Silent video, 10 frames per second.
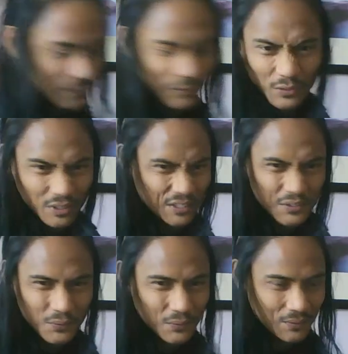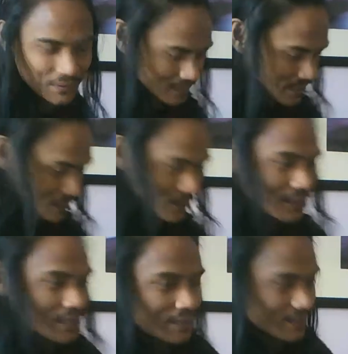Really cool. Like, oh
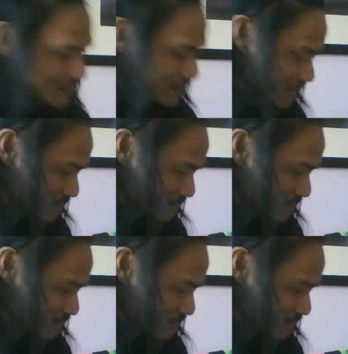yeah, see, I didn't